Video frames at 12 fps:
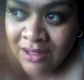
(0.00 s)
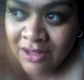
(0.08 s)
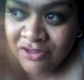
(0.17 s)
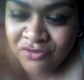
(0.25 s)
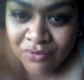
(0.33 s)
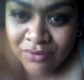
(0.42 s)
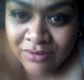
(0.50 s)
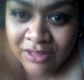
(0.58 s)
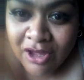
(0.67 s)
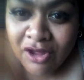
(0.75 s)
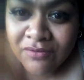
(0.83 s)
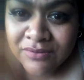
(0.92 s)
through
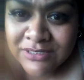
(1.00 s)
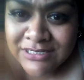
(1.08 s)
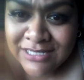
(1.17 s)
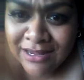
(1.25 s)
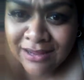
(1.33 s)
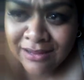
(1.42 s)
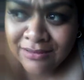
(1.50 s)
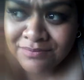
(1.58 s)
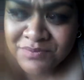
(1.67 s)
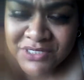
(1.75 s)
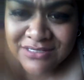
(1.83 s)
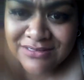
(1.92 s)
the overstaying
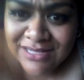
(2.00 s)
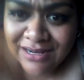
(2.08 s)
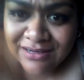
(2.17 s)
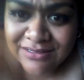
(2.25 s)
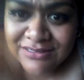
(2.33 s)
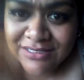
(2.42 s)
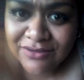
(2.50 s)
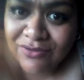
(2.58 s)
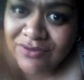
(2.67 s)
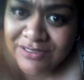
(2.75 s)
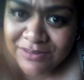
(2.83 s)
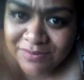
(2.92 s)
status in order to